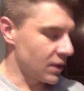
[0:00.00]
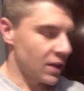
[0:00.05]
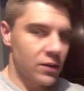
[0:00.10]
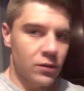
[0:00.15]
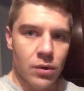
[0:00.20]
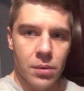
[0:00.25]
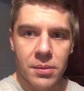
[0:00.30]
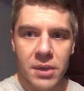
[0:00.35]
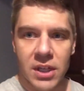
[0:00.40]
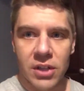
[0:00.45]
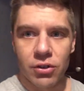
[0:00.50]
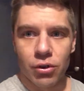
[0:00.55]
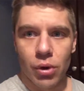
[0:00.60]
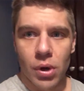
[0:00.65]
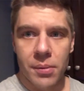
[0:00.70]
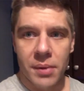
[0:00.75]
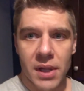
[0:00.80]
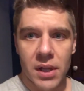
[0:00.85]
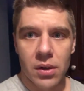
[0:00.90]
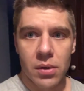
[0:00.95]
So I'm gonna enjoy
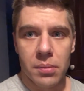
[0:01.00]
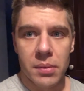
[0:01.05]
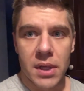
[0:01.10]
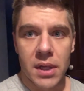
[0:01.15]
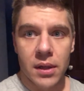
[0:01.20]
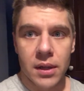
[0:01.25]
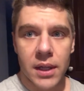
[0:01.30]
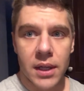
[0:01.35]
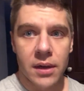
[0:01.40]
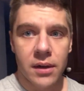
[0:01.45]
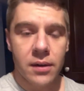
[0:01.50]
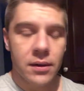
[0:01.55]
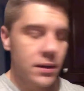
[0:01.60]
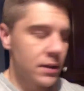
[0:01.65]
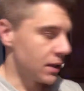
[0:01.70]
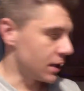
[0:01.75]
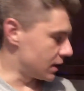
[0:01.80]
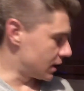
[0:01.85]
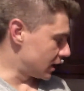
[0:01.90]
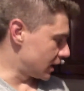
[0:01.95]
my little meal here
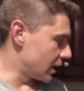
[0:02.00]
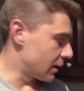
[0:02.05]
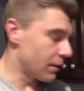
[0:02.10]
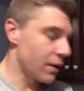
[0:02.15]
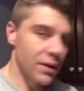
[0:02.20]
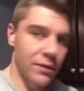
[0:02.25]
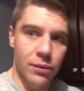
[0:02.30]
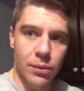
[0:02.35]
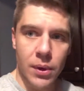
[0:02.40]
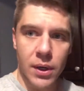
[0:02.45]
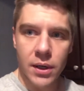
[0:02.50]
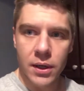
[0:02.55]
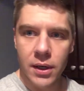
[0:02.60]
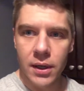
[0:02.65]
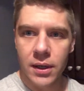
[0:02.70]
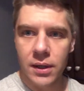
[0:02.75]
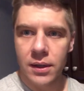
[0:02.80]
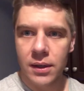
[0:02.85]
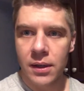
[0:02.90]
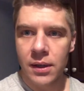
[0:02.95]
and then get ready for
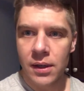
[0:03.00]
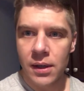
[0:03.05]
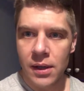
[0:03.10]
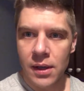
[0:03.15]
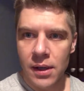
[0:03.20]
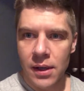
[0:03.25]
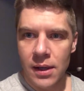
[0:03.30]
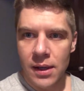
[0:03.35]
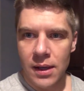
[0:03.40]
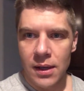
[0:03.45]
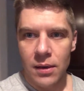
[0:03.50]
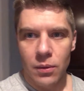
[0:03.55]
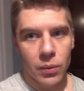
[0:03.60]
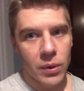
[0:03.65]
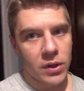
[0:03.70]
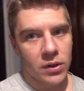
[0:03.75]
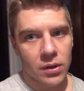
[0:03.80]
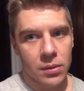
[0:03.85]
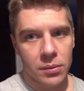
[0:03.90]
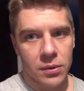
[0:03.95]
work.
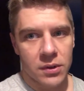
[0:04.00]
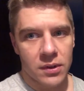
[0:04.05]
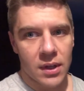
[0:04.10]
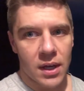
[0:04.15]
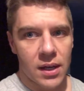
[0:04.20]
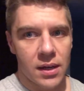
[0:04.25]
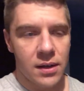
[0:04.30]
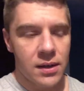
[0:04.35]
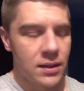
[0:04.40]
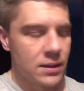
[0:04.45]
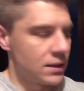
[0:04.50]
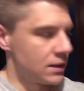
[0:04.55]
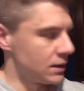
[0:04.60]
Week's almost done.